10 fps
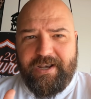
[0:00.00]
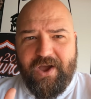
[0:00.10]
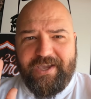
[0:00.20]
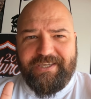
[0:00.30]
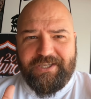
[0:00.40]

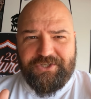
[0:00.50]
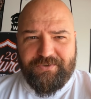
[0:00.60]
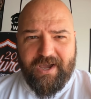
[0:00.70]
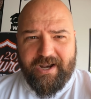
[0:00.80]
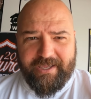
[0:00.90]
Now, I kid
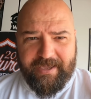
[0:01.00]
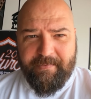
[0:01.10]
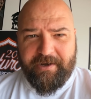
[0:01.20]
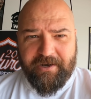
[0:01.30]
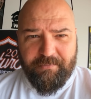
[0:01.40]
you not, I
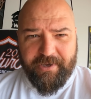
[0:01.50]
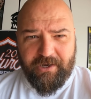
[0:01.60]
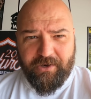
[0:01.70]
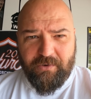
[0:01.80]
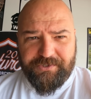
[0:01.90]
came out here a
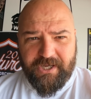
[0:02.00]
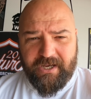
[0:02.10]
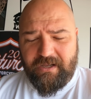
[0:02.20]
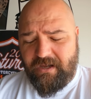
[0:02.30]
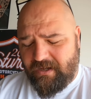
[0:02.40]
minute ago
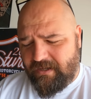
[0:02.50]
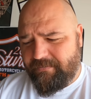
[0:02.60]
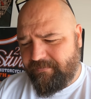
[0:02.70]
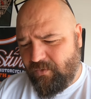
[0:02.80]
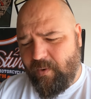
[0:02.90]
saying, oh,
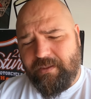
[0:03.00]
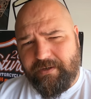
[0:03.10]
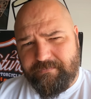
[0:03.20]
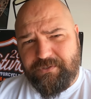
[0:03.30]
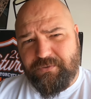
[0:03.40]
I feel well
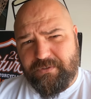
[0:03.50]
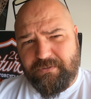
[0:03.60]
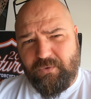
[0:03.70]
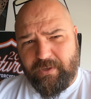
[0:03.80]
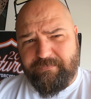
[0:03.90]
enough to do a
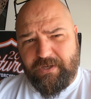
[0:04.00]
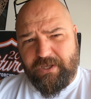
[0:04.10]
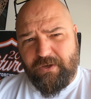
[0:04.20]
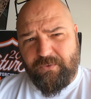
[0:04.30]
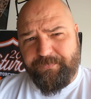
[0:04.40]
quick
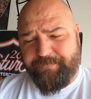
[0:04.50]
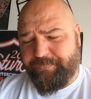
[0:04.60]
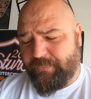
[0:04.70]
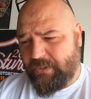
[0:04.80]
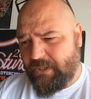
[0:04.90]
video.
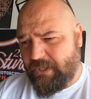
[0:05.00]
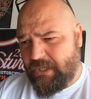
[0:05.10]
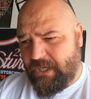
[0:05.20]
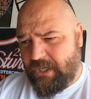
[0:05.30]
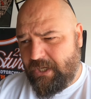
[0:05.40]

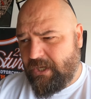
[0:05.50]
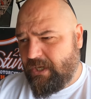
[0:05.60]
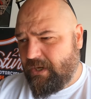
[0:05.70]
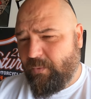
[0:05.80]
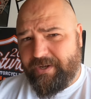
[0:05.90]

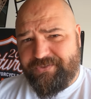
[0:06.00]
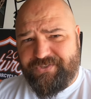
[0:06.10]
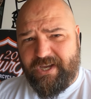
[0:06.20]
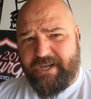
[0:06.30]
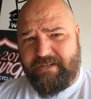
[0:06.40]
Went
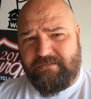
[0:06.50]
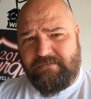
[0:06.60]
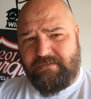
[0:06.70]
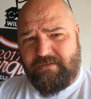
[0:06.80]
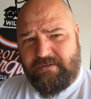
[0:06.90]
inside,
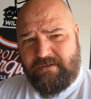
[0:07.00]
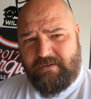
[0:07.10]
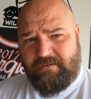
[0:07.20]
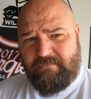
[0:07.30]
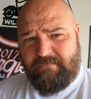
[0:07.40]

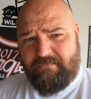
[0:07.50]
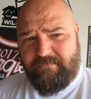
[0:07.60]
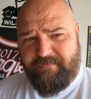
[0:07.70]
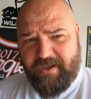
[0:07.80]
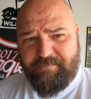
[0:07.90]

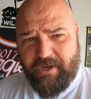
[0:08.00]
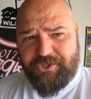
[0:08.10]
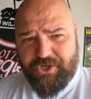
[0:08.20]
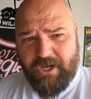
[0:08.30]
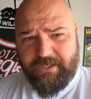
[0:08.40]
fed my
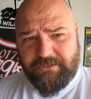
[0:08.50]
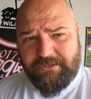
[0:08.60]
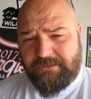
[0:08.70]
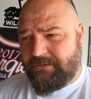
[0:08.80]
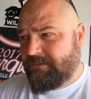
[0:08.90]

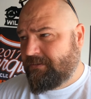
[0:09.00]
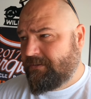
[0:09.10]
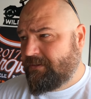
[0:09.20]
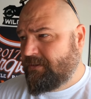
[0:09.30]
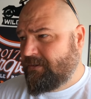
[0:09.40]
child,
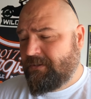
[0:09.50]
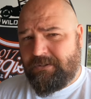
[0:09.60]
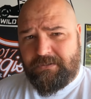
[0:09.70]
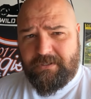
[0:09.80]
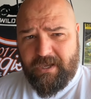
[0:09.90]

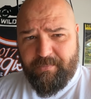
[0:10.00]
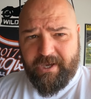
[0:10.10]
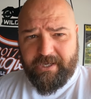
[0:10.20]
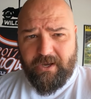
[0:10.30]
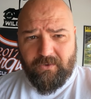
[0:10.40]
came
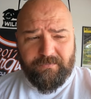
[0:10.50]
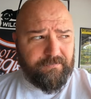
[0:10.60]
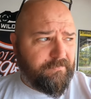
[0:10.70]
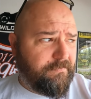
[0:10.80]
back out,